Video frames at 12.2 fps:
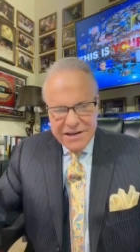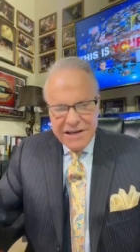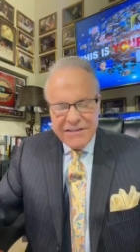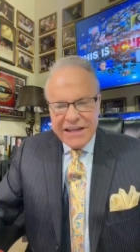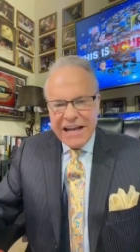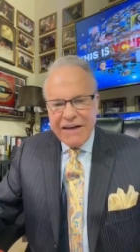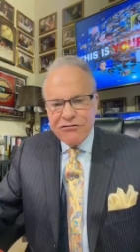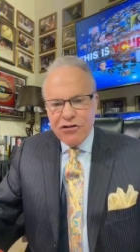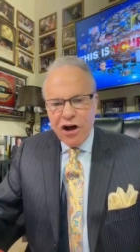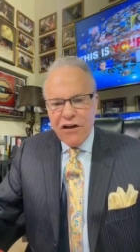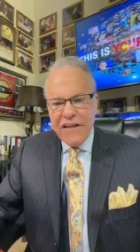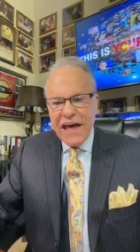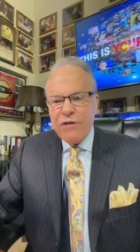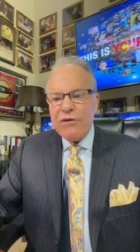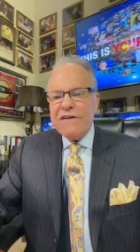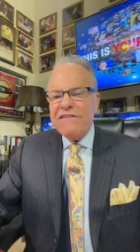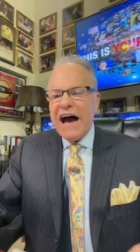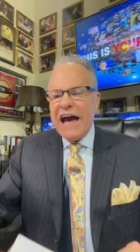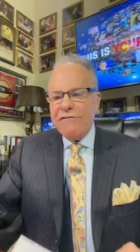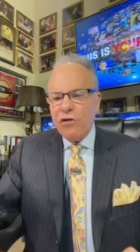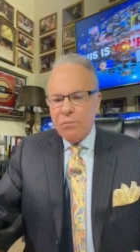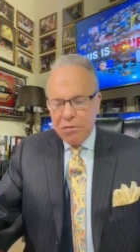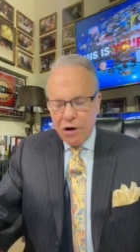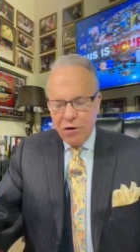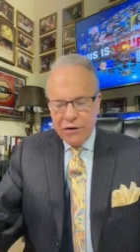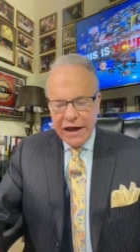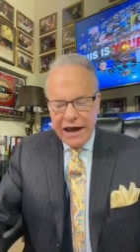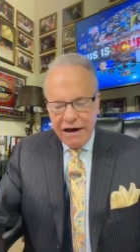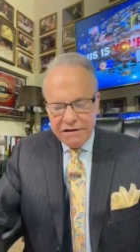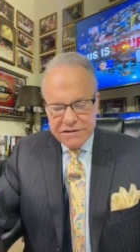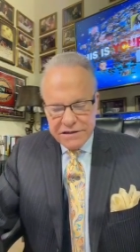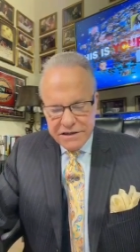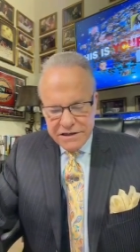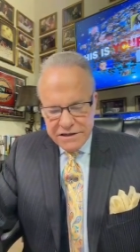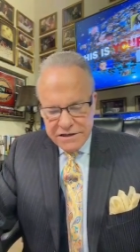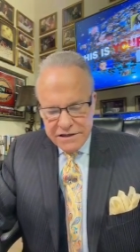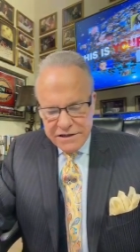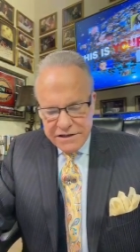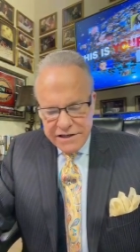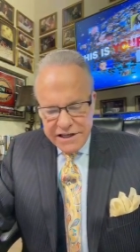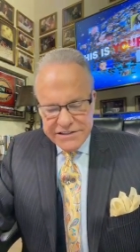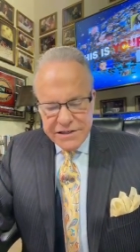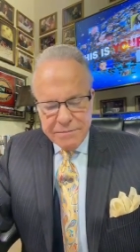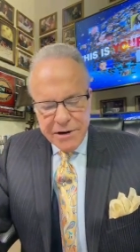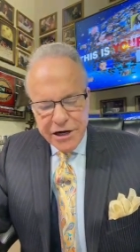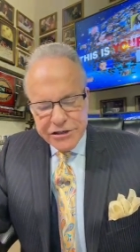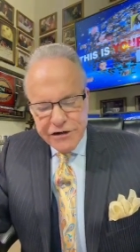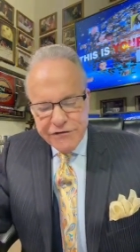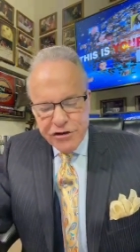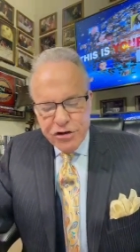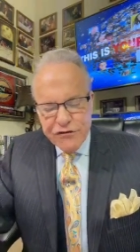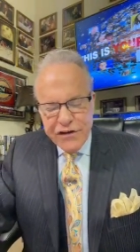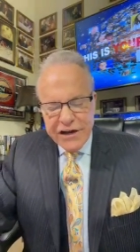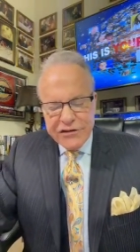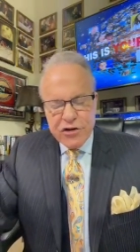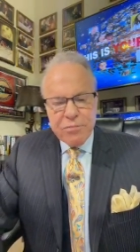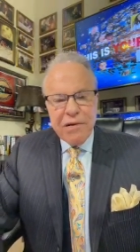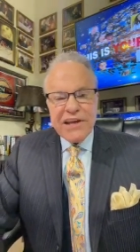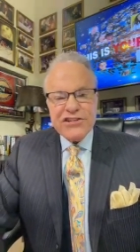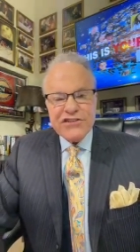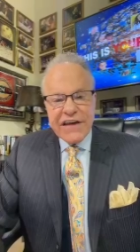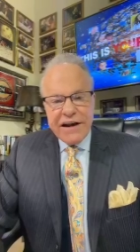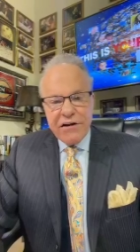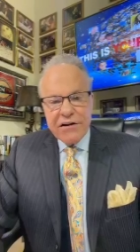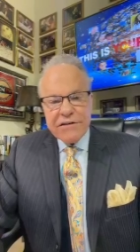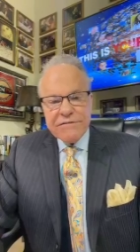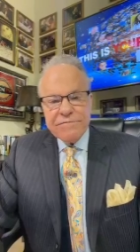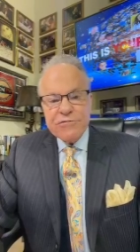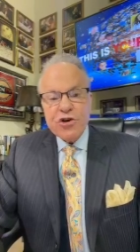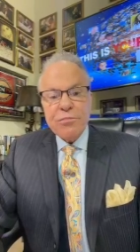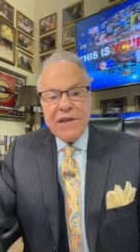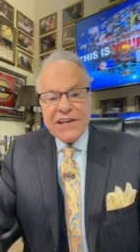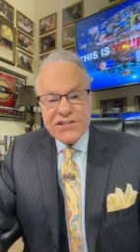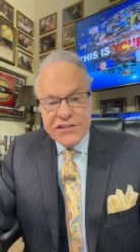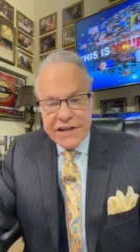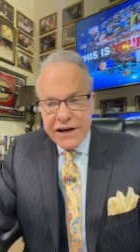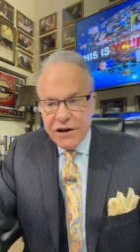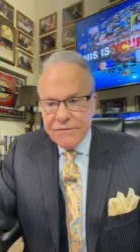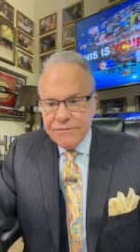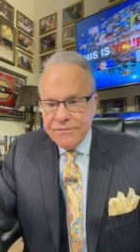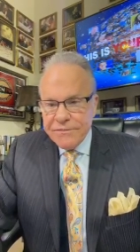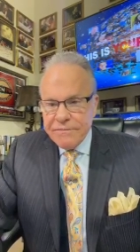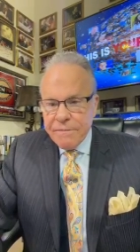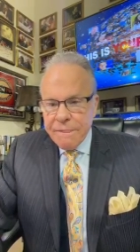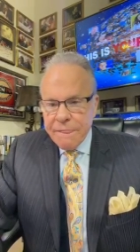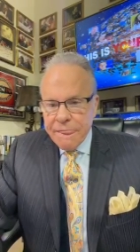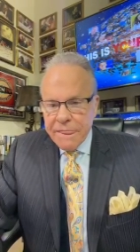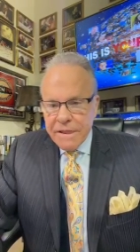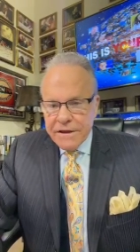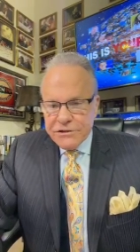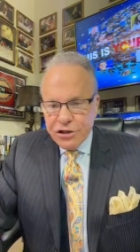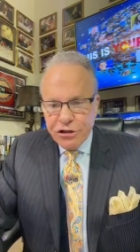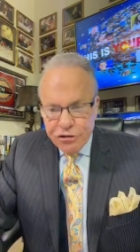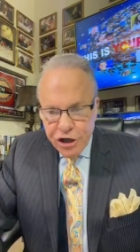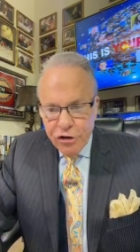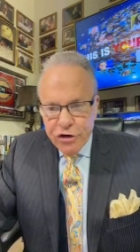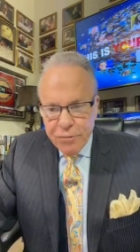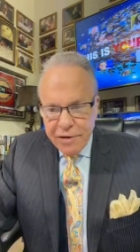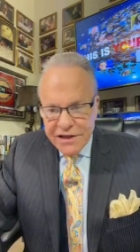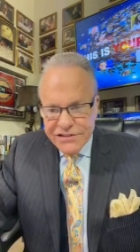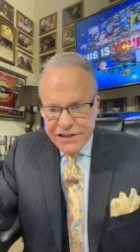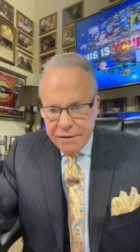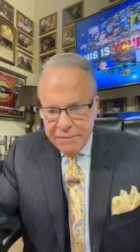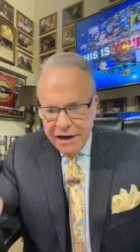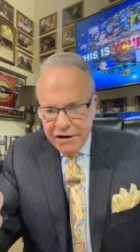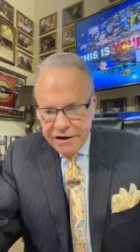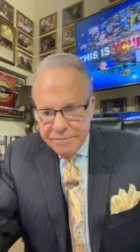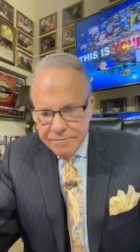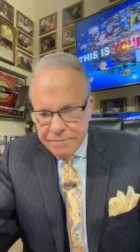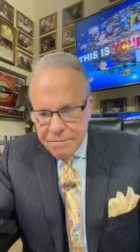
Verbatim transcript: And then, after all that, revival broke out it's imperative for you to find your place there. Your place there. Do you know your place there, Marilyn?